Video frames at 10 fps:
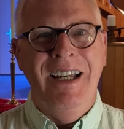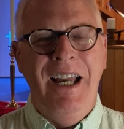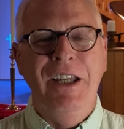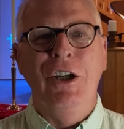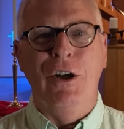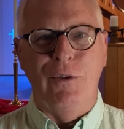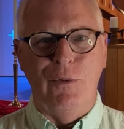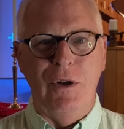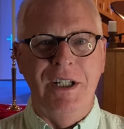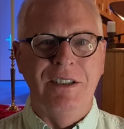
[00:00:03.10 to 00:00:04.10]
Hey young
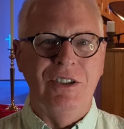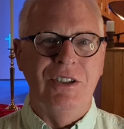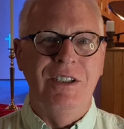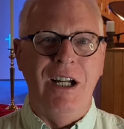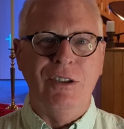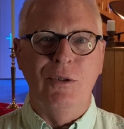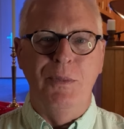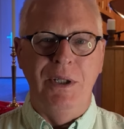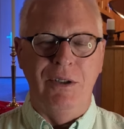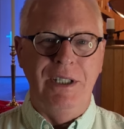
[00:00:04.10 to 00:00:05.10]
friends, Dr.
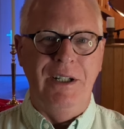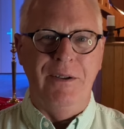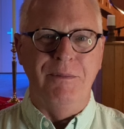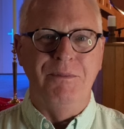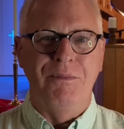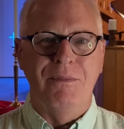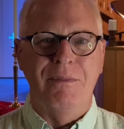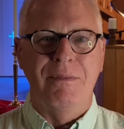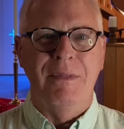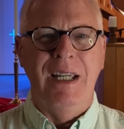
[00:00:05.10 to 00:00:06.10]
Bill here.
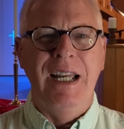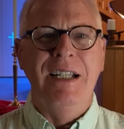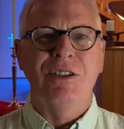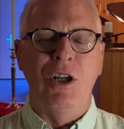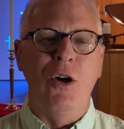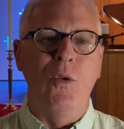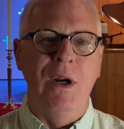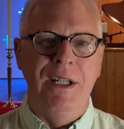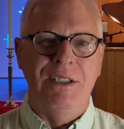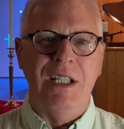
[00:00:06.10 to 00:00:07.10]
As
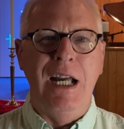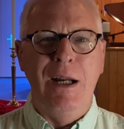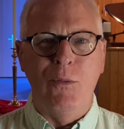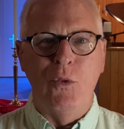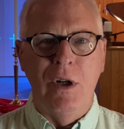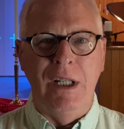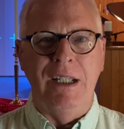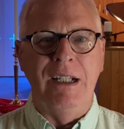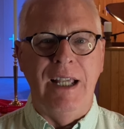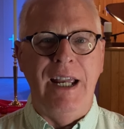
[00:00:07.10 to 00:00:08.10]
always, I'm really
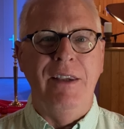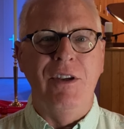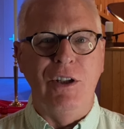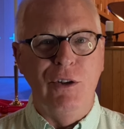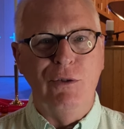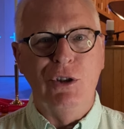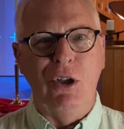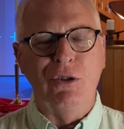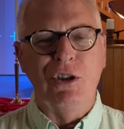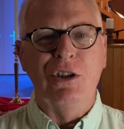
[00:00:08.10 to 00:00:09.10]
glad that you've
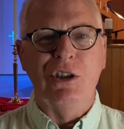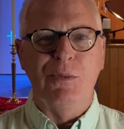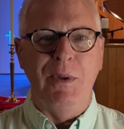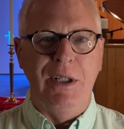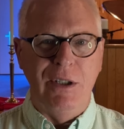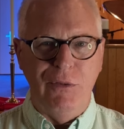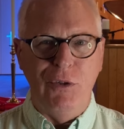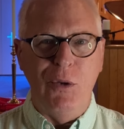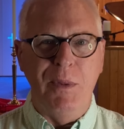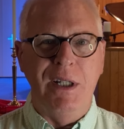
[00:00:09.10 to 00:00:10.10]
chosen to spend a
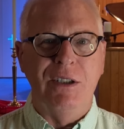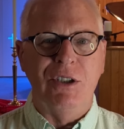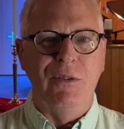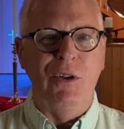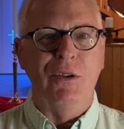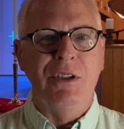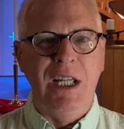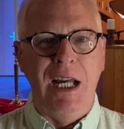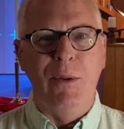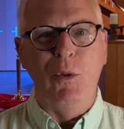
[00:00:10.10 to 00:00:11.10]
few minutes of your
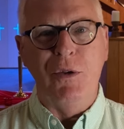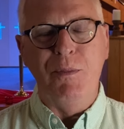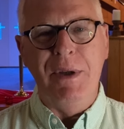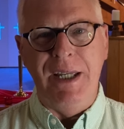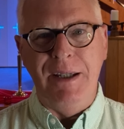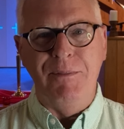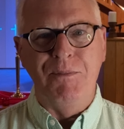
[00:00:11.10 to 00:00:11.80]
time with me.